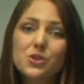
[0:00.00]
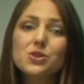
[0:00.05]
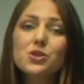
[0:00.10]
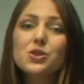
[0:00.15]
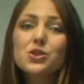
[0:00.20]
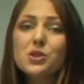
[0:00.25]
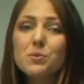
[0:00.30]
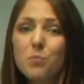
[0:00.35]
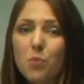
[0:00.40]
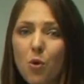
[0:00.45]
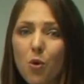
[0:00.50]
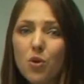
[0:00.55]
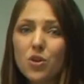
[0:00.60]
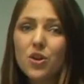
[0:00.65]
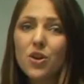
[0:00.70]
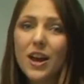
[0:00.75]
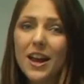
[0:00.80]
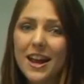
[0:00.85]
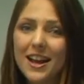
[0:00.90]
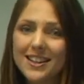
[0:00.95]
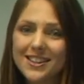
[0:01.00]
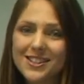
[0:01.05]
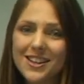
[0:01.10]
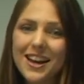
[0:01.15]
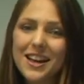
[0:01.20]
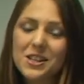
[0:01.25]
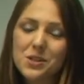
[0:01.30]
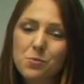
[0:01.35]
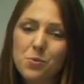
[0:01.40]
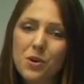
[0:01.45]
to support your answer
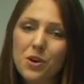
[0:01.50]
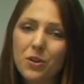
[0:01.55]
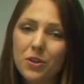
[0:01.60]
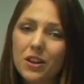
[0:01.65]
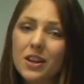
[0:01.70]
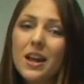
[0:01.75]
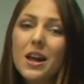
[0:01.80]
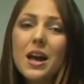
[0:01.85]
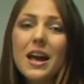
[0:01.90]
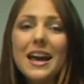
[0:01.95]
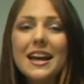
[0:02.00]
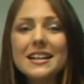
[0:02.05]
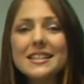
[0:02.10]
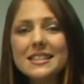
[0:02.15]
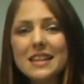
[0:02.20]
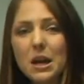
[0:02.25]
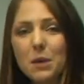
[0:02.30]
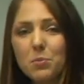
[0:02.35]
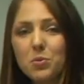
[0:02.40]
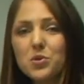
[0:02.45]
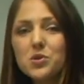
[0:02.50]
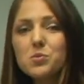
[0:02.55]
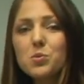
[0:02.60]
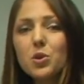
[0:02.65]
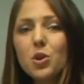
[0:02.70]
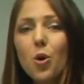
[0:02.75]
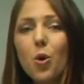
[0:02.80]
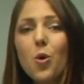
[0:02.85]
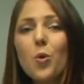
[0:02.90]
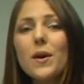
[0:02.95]
as well. Examples
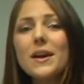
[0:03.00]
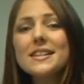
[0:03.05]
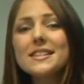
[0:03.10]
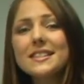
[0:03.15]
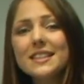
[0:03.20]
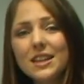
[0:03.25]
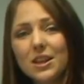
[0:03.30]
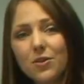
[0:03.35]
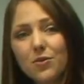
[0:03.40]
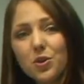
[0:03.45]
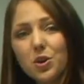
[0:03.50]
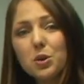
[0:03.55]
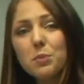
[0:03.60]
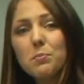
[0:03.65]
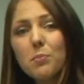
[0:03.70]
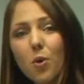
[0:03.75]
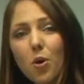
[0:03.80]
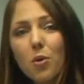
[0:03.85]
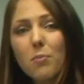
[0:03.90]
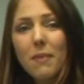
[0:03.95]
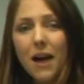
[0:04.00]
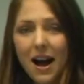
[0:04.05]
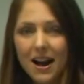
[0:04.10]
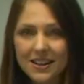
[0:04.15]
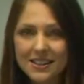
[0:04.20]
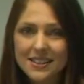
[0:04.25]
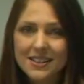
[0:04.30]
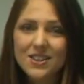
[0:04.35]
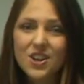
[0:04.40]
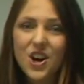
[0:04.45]
will always give you more
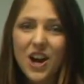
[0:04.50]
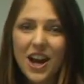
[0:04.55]
marks in your